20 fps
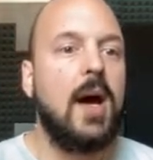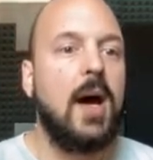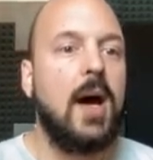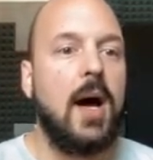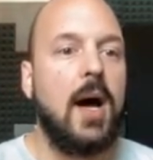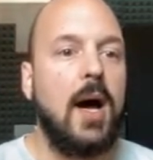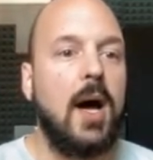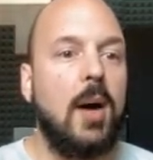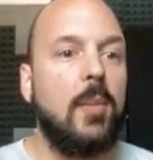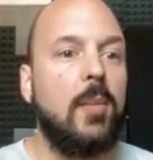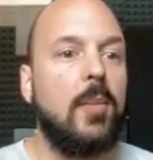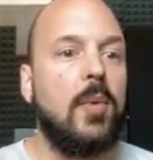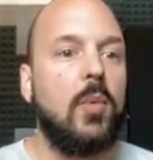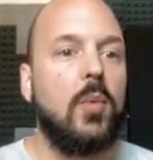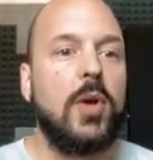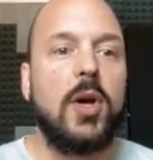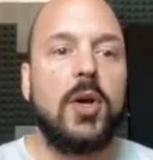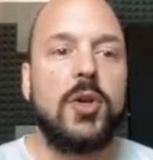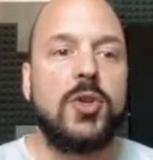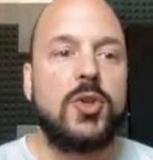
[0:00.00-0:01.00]
Um,
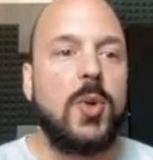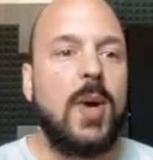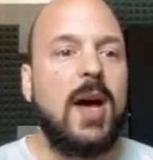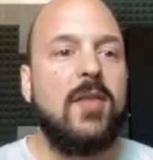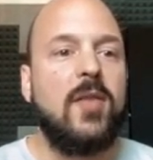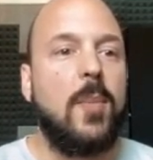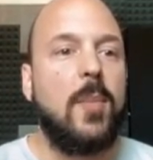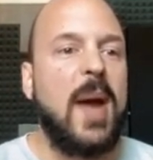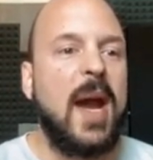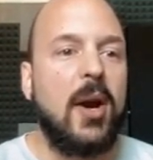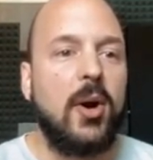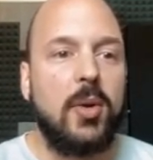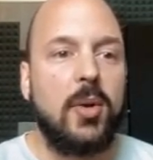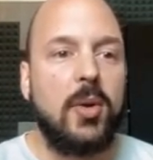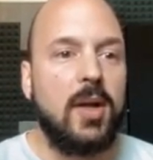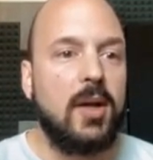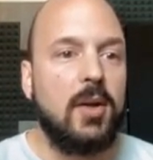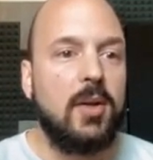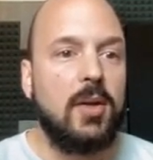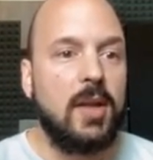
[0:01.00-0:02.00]
we also have a
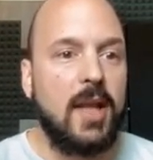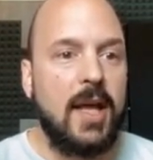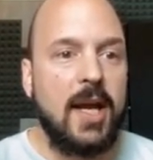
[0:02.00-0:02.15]
parallel